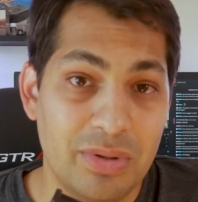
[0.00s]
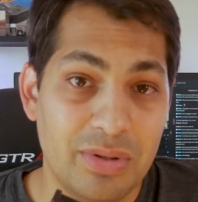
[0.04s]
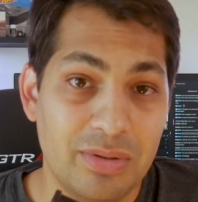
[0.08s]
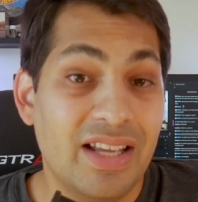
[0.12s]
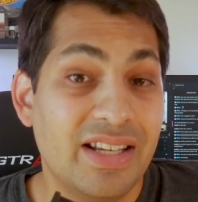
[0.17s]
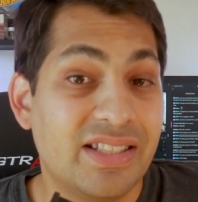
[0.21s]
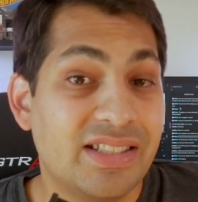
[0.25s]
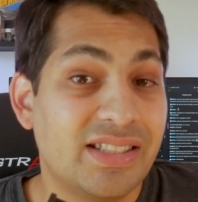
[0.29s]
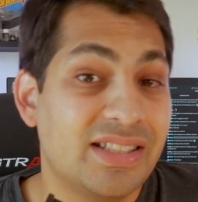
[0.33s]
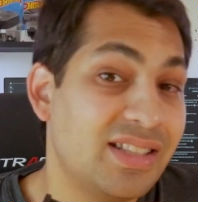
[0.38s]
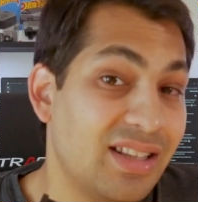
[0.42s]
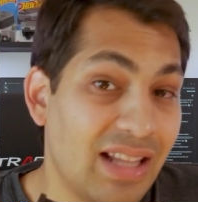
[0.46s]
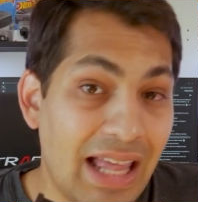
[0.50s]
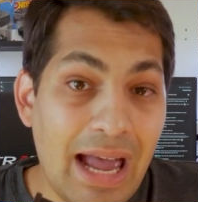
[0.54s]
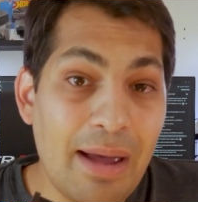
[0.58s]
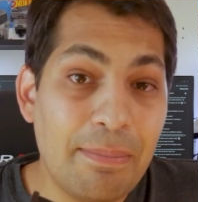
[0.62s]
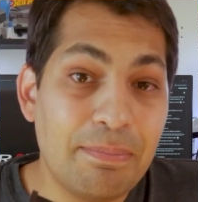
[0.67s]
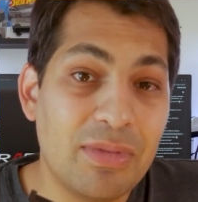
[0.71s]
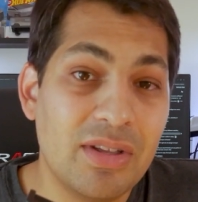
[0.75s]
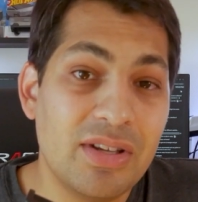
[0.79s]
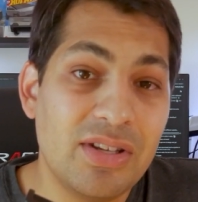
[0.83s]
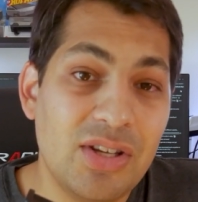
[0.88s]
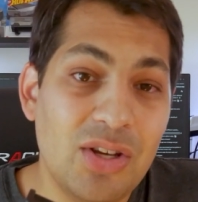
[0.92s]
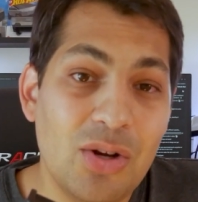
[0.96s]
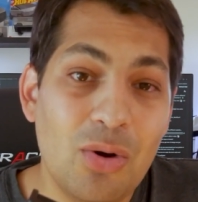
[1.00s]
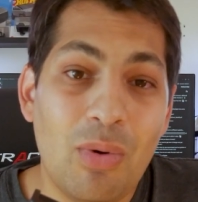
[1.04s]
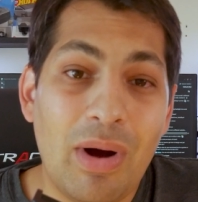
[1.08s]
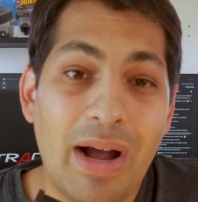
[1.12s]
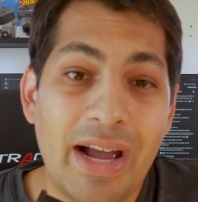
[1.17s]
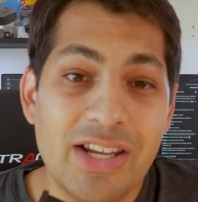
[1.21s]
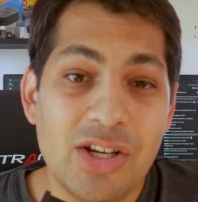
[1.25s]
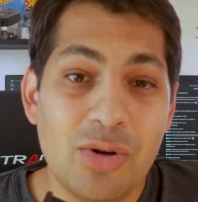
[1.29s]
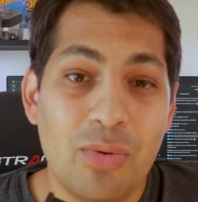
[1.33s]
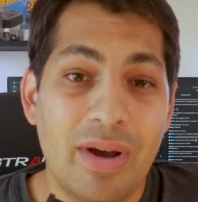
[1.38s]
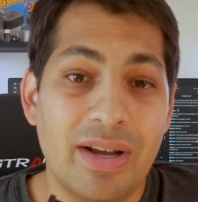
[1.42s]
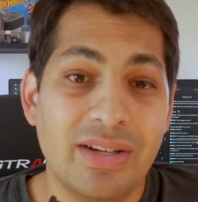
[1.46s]
They slap the
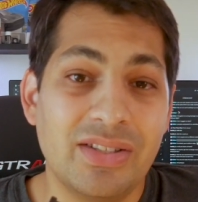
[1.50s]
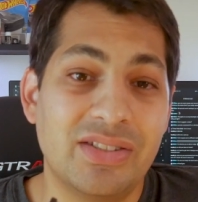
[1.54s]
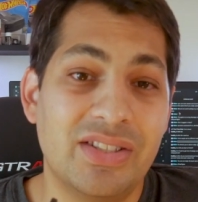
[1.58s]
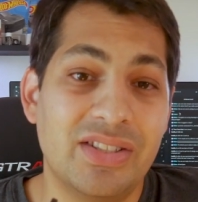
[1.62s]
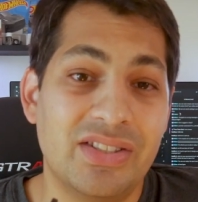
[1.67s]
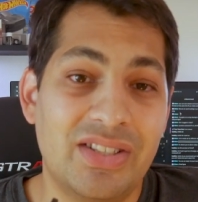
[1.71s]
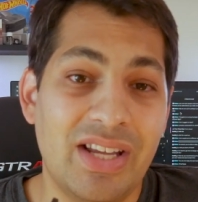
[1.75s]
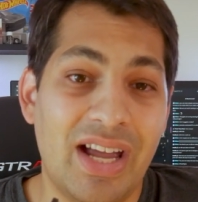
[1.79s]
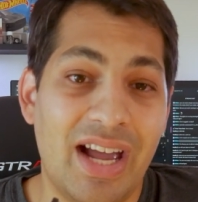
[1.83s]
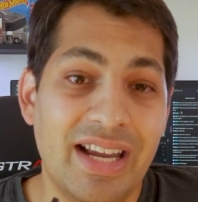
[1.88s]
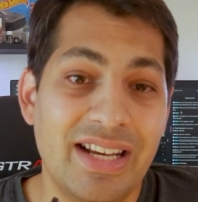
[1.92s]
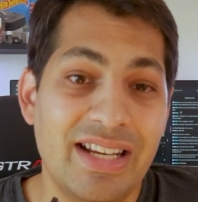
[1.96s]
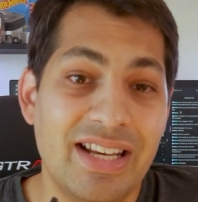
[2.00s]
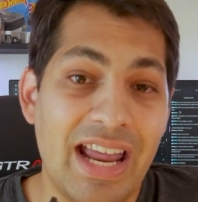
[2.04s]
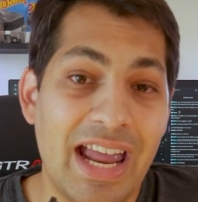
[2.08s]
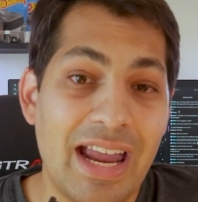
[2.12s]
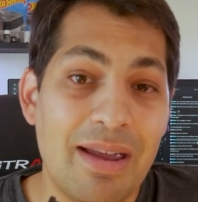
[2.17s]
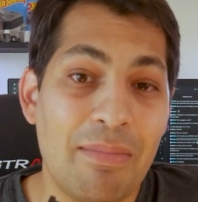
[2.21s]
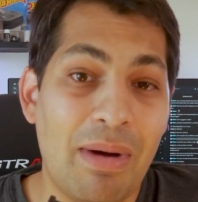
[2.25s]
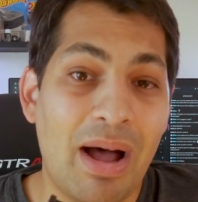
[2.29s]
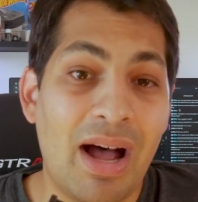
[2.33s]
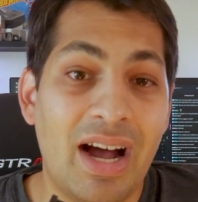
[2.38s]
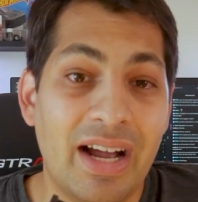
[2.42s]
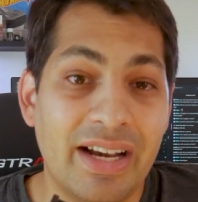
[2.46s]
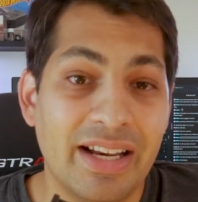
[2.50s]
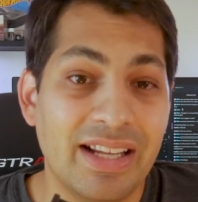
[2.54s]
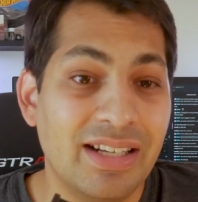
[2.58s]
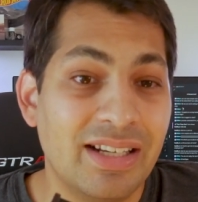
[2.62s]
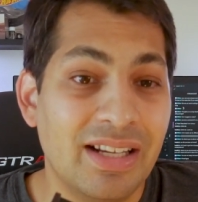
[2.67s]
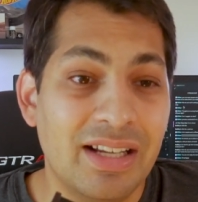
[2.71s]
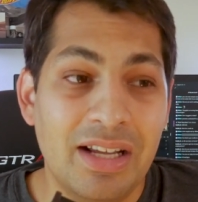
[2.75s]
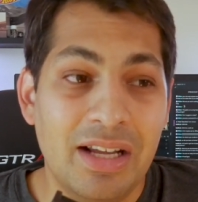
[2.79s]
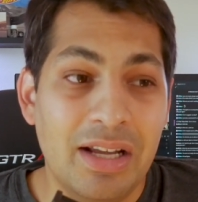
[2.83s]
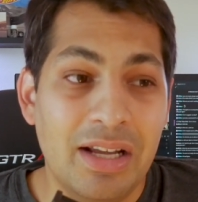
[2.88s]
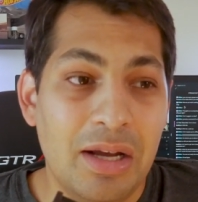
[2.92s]
UI UX design name on it,